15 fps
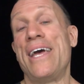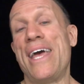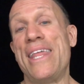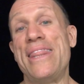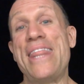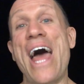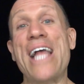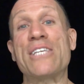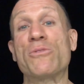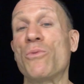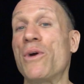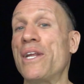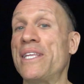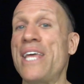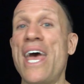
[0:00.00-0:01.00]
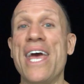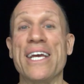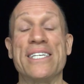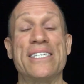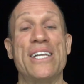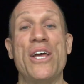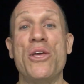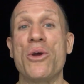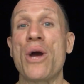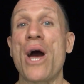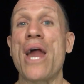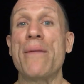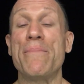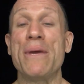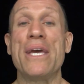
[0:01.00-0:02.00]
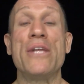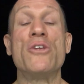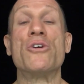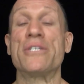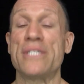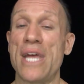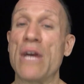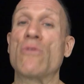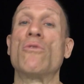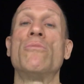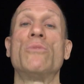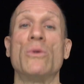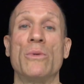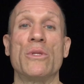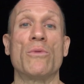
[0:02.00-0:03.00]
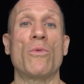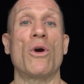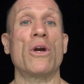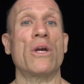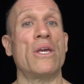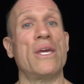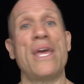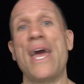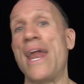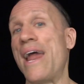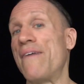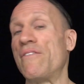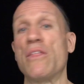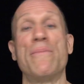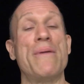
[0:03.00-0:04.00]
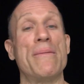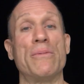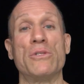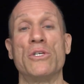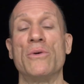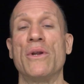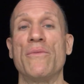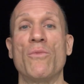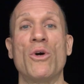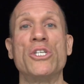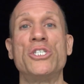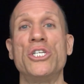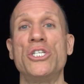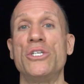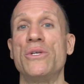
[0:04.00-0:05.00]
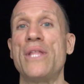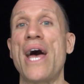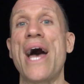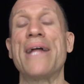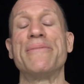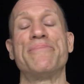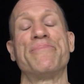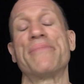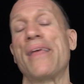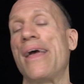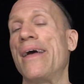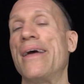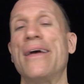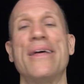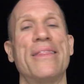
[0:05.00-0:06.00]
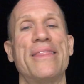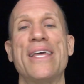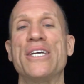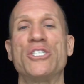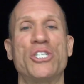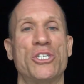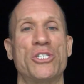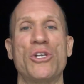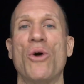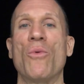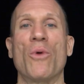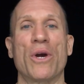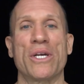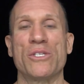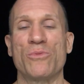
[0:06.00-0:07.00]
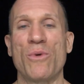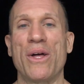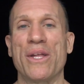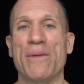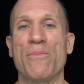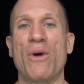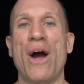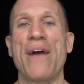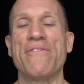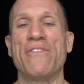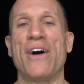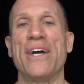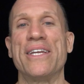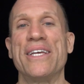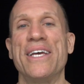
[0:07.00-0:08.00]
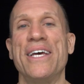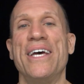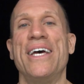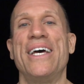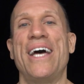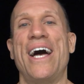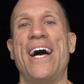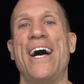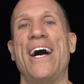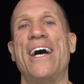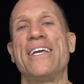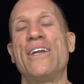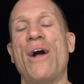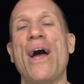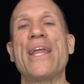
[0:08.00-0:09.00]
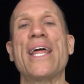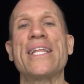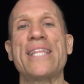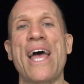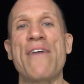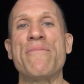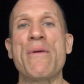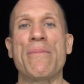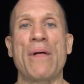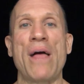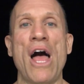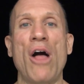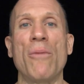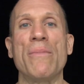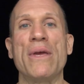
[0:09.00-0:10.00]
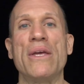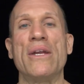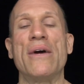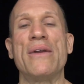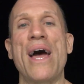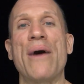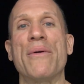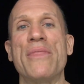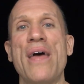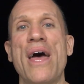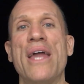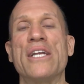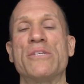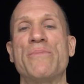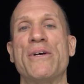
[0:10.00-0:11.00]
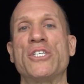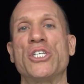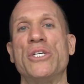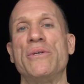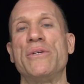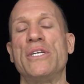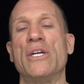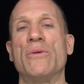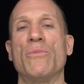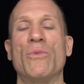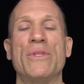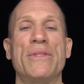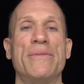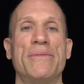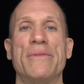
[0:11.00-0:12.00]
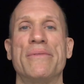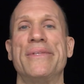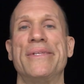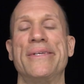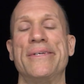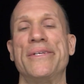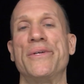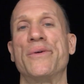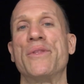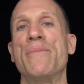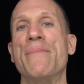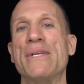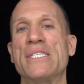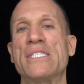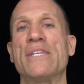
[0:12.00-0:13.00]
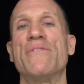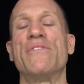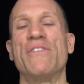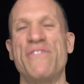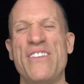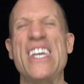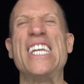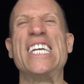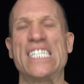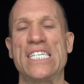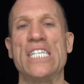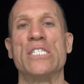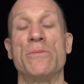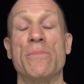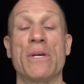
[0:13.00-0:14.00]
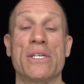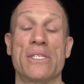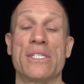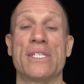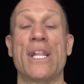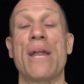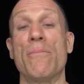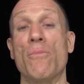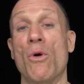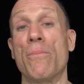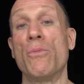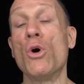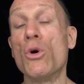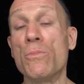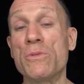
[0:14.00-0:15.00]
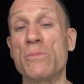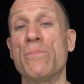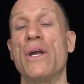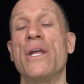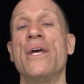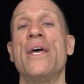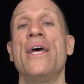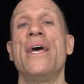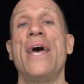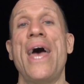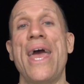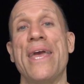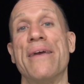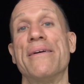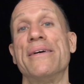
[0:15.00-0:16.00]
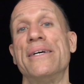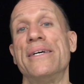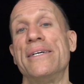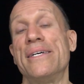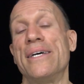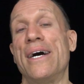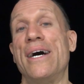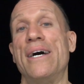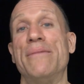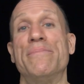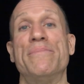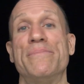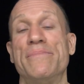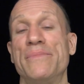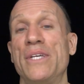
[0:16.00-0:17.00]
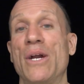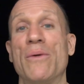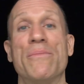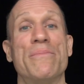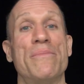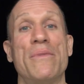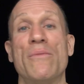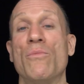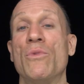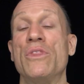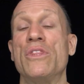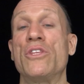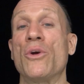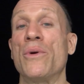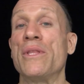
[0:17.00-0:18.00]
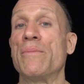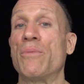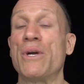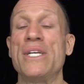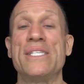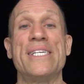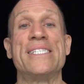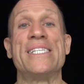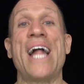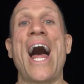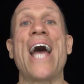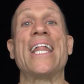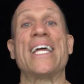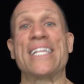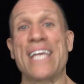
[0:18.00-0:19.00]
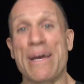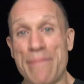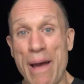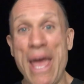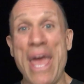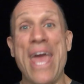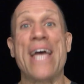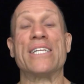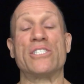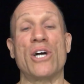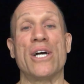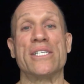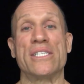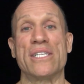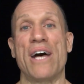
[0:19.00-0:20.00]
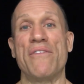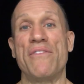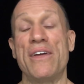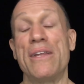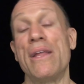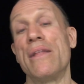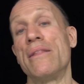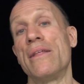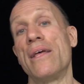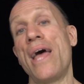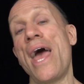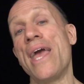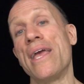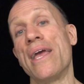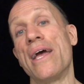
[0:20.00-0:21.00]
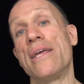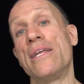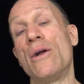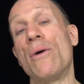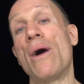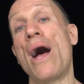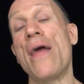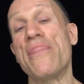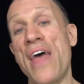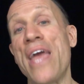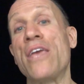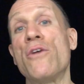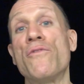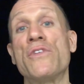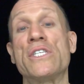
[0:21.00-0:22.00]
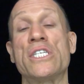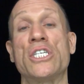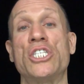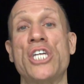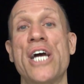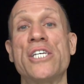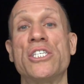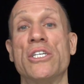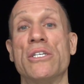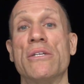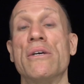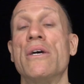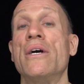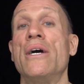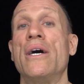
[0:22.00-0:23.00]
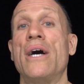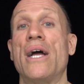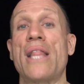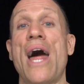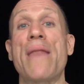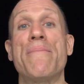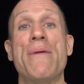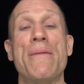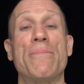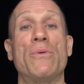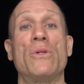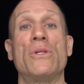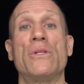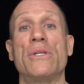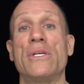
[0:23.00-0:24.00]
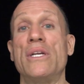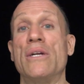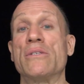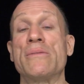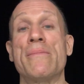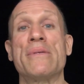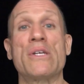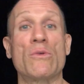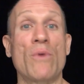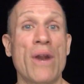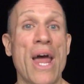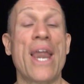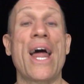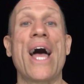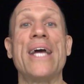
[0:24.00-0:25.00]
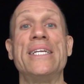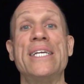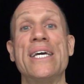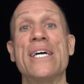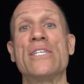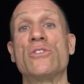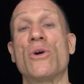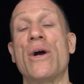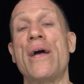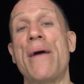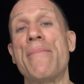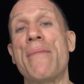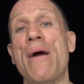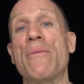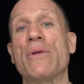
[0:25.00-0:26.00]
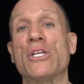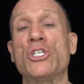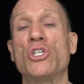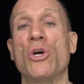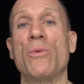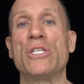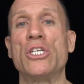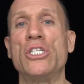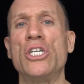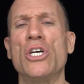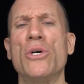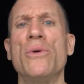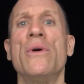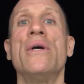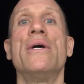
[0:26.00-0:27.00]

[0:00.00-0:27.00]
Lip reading: That's what it takes. You know, you got to be in your snake room doing the work. You can't have other people do it. Once you do that, things just don't work as well anymore, I find. You know, I like to have people help me, you know, now and then, especially, you know, when you're in the midst of the feeding season, because there's a lot of more poops. But hey, you know, during the breeding season, I like to get my hands on stuff. And hey, you know, thank you for the suggestion. A lot of people, you know, sometimes I run out of ideas, or I'm not really sure what to do.